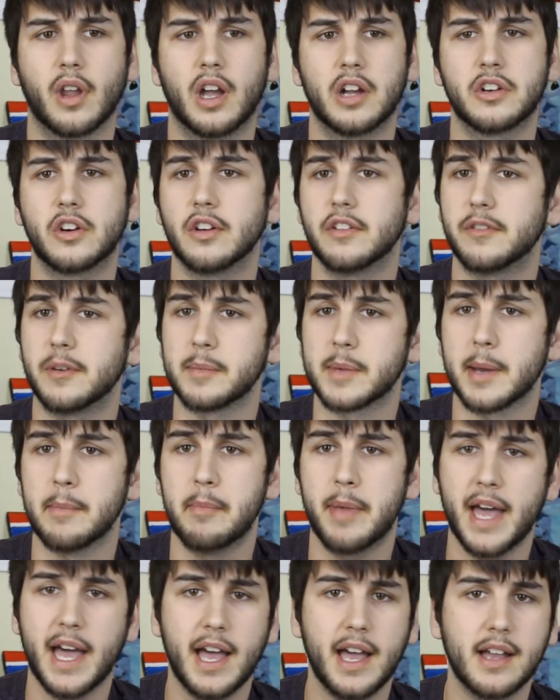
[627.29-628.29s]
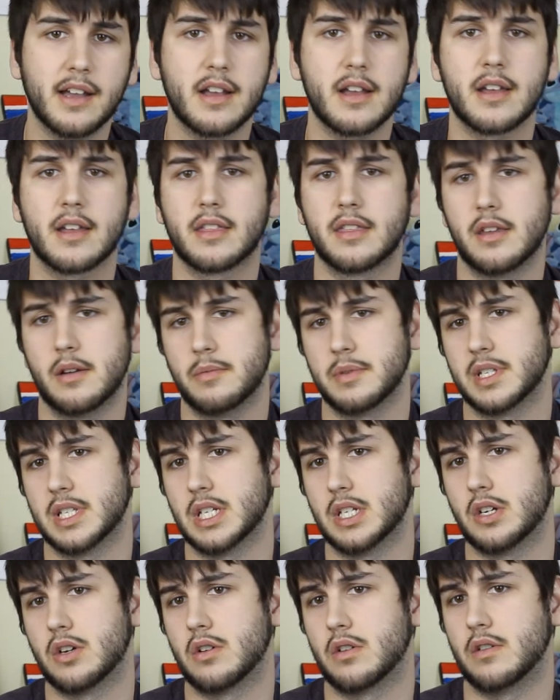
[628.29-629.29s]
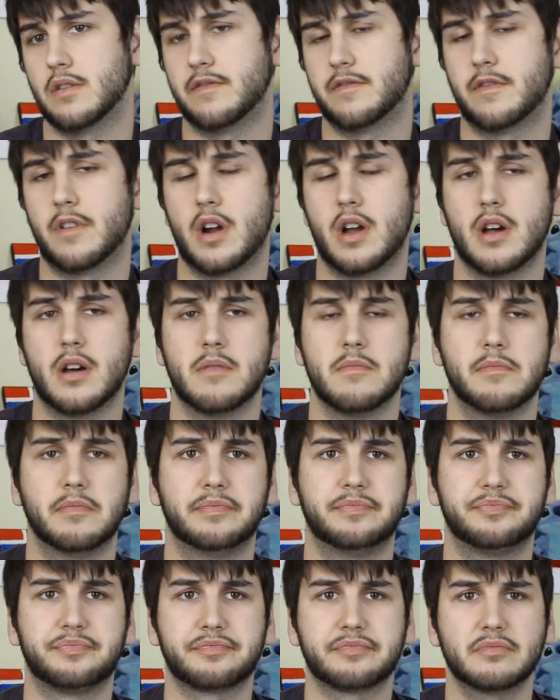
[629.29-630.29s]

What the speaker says: a girl from Quebec, there was a girl from,